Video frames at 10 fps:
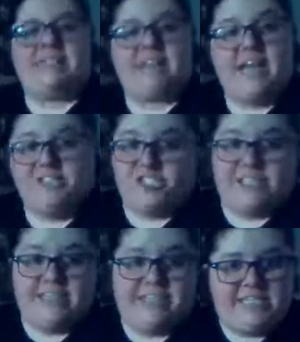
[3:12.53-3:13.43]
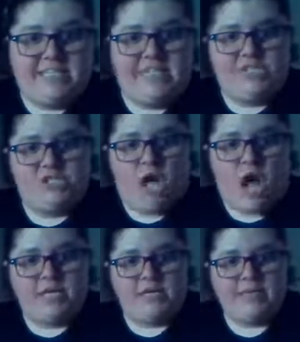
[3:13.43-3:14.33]
then I just need to
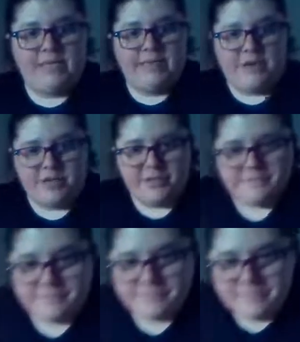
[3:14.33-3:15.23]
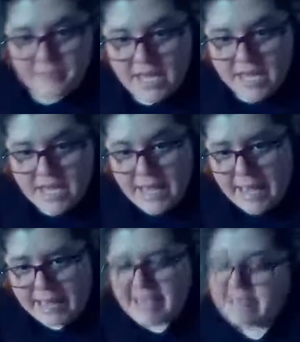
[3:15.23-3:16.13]
talk louder.
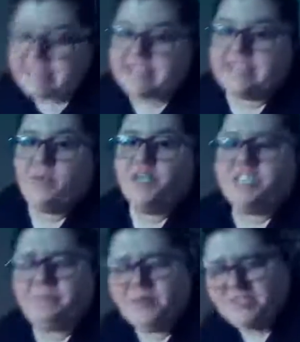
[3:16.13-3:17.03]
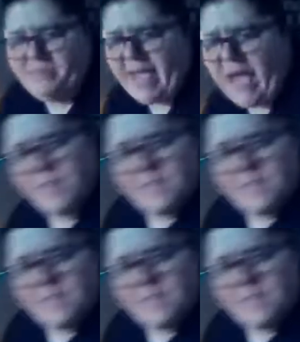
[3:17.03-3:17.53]
Yes, they were supposed to be out